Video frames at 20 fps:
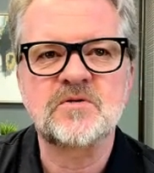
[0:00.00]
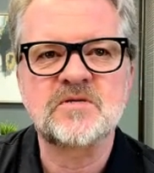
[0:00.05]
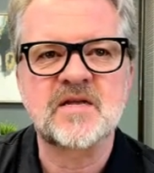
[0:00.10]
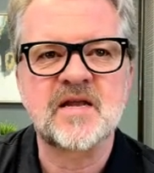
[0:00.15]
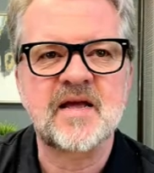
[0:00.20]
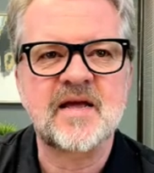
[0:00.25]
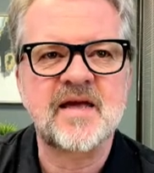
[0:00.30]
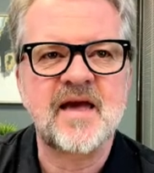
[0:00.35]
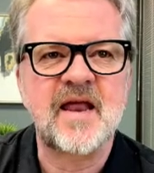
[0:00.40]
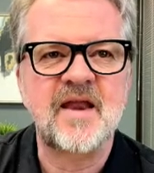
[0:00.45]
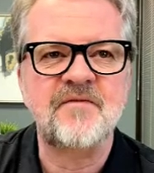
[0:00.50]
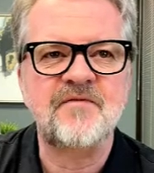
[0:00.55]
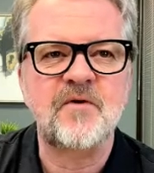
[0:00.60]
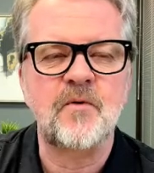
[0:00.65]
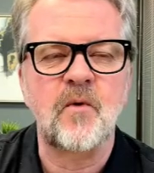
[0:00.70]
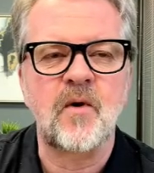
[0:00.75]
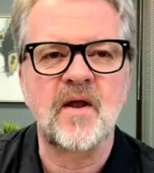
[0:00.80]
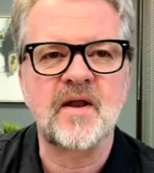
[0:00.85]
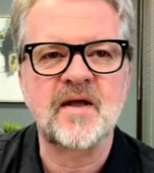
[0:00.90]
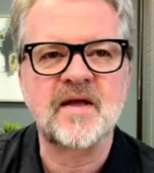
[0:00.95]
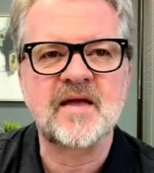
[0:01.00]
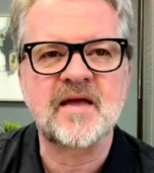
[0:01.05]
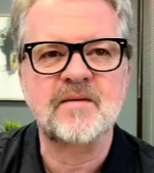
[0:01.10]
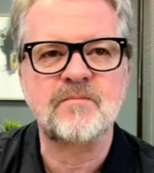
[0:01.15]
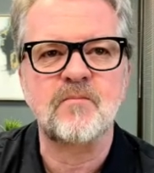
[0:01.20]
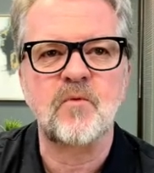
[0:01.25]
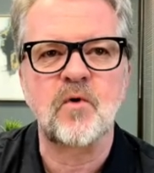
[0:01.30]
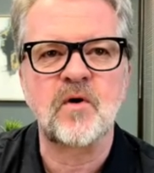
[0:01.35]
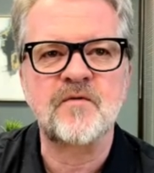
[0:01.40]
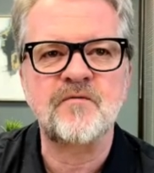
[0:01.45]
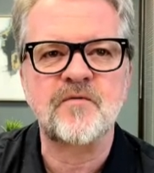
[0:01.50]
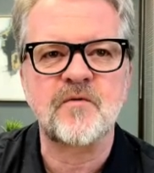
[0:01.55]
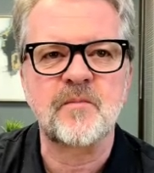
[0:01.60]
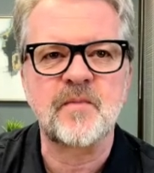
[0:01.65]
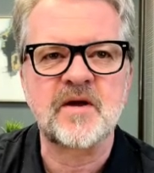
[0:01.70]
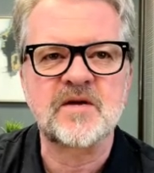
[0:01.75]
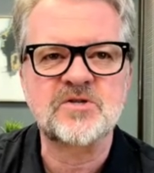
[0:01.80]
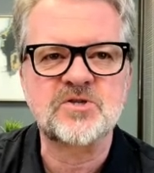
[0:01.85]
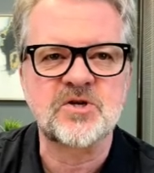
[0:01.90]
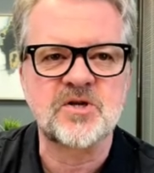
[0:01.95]
And again, if you want to get more
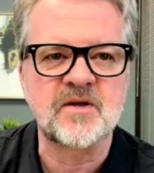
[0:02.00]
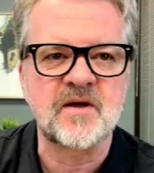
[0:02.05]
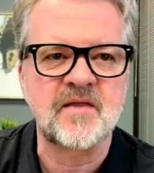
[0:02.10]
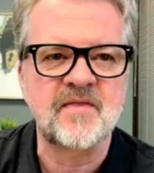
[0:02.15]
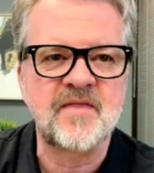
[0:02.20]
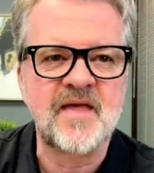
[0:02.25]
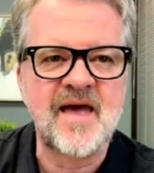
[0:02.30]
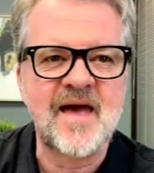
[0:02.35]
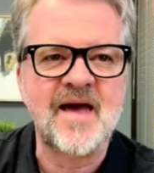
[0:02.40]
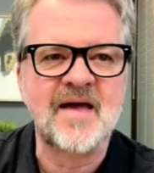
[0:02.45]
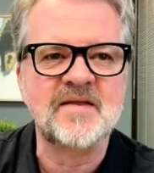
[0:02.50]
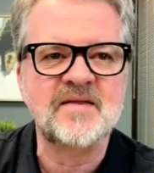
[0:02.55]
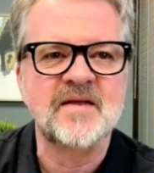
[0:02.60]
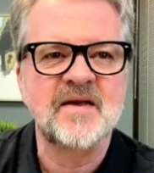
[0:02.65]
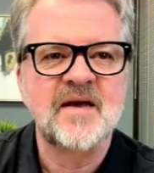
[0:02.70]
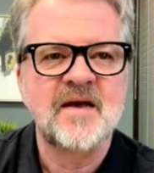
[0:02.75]
information on that,